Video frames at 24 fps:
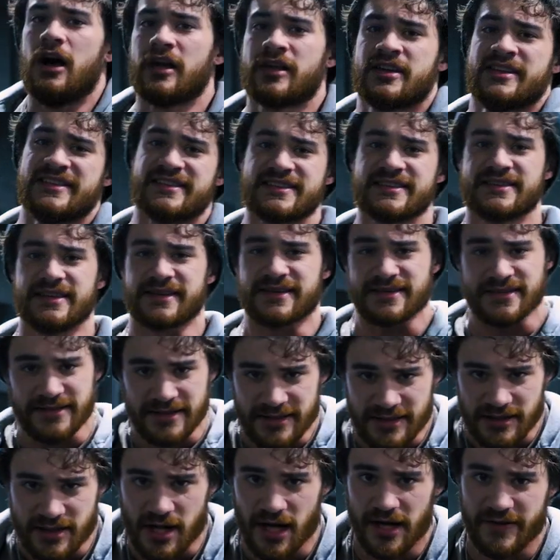a
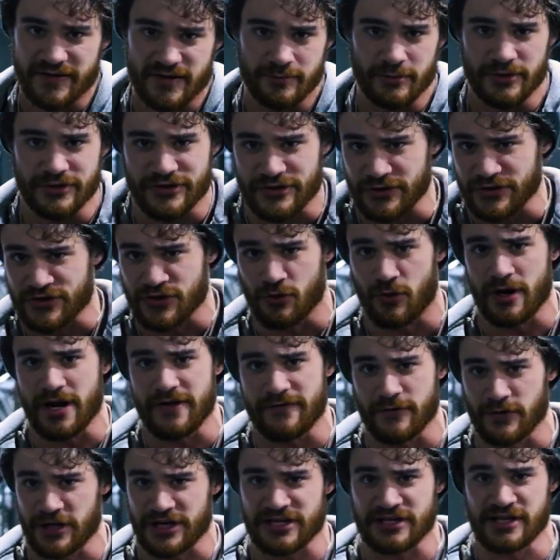consistent, comfortable 220
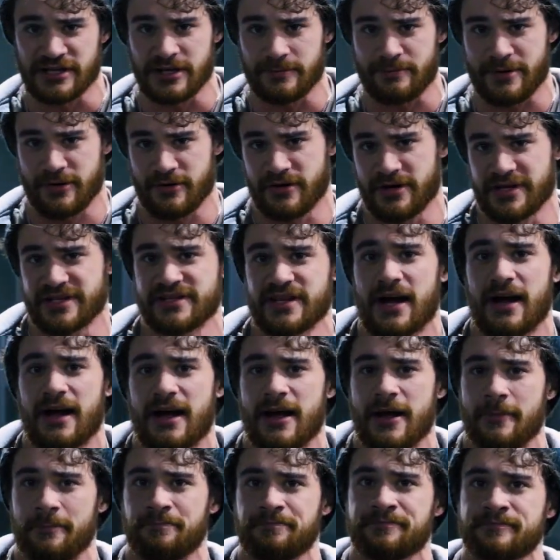for an extended period of
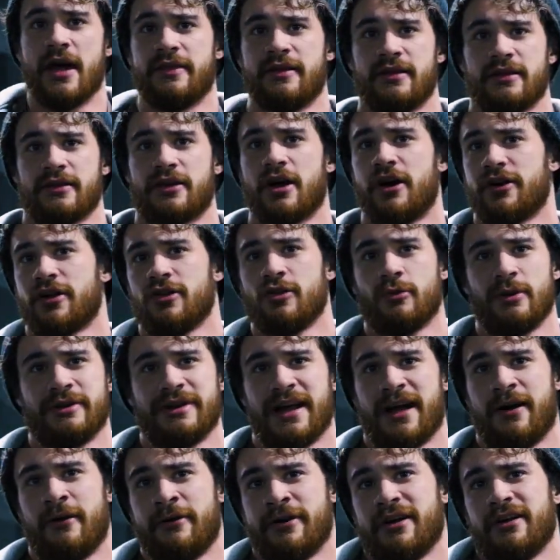time and then cut all the way
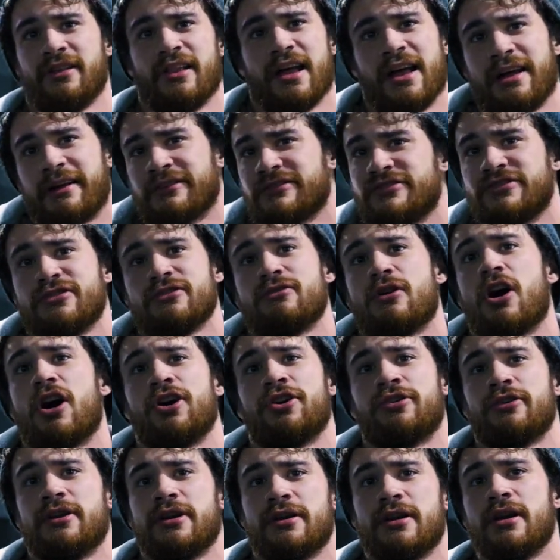down to like
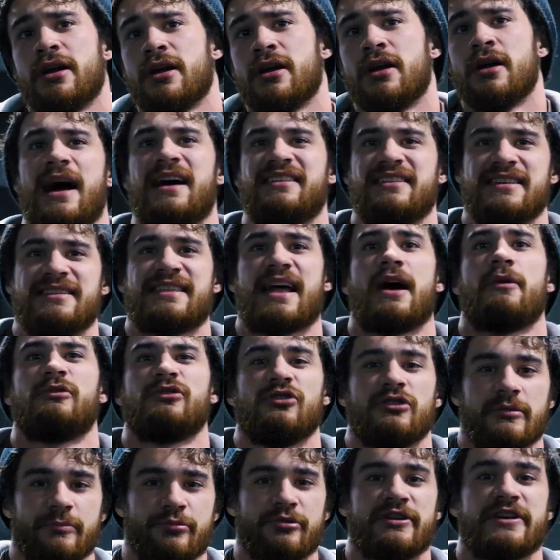200, I think that would
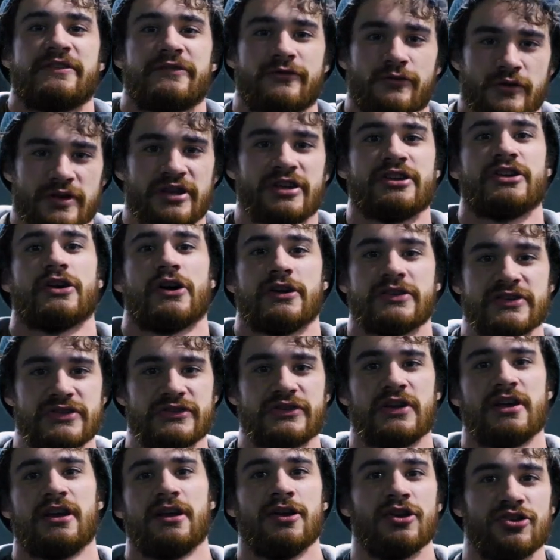look pretty freaky on
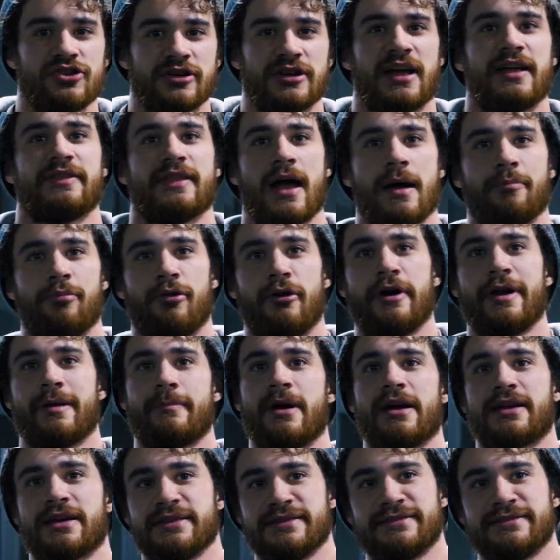stage. And at that point I might